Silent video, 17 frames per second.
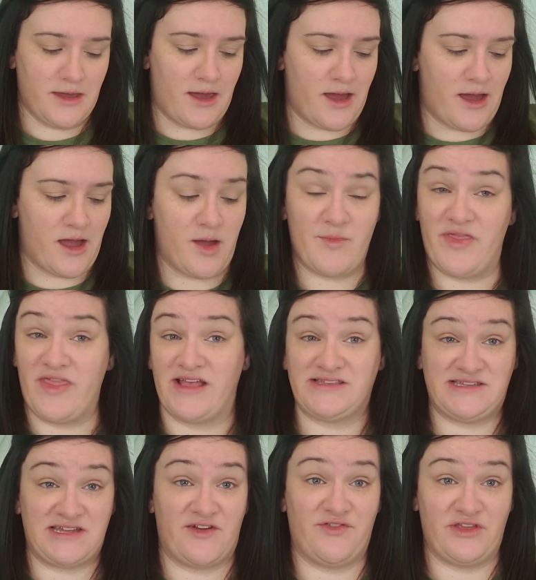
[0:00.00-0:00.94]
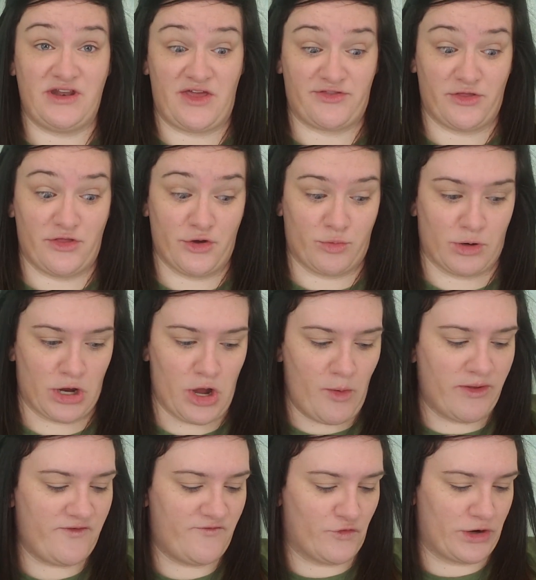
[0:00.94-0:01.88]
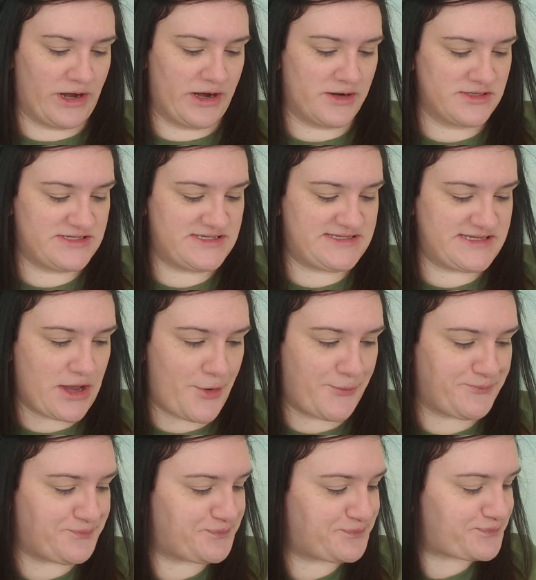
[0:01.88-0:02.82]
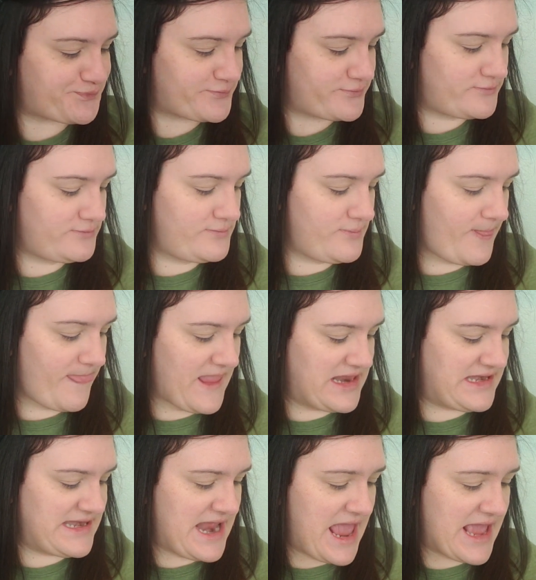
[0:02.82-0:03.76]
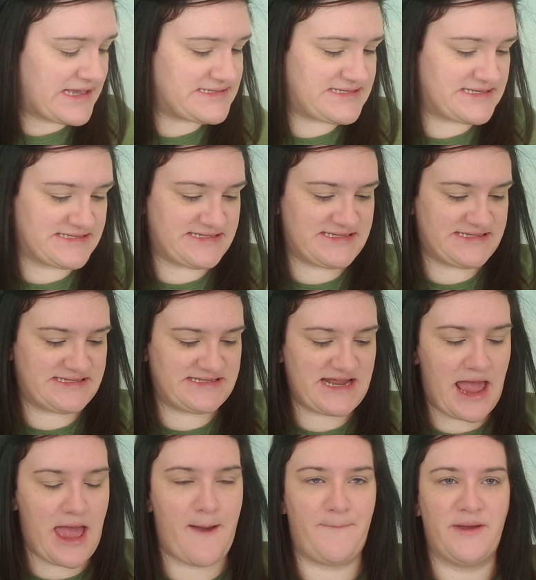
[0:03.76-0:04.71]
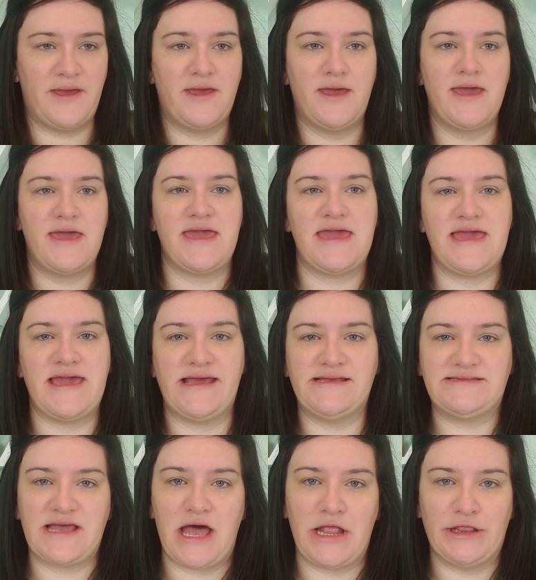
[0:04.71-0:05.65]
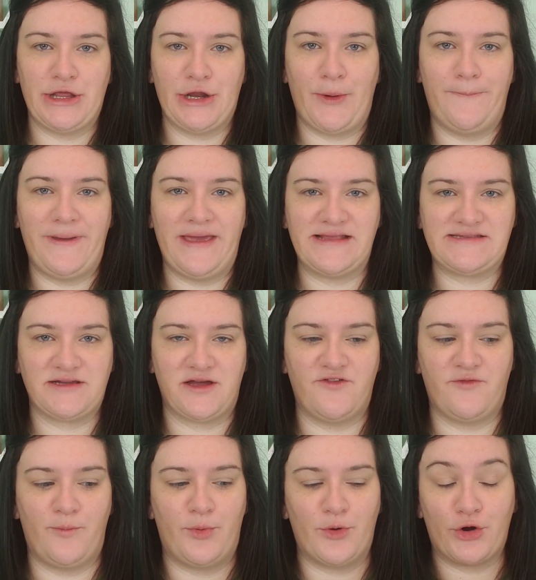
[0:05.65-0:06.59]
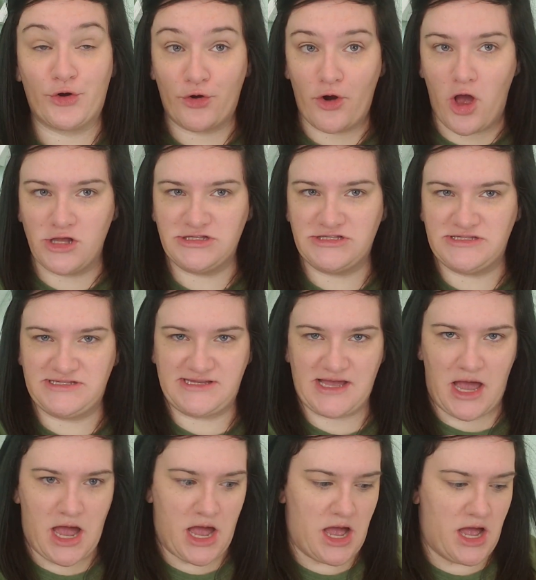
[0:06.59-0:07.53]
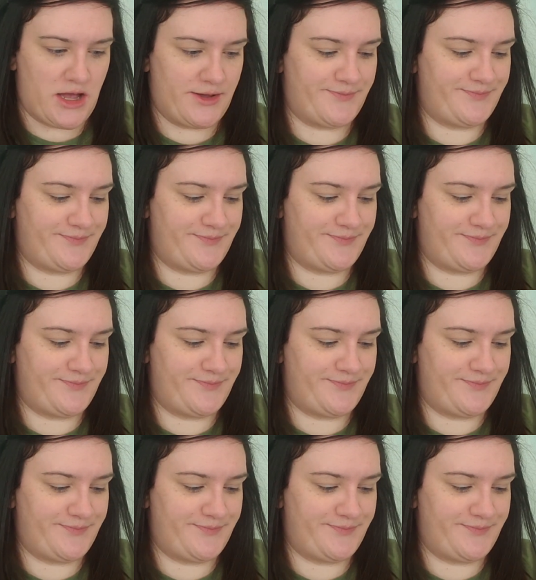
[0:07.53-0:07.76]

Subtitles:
And that's definitely not the look we're going for here. So next step is a little bit of bronzer.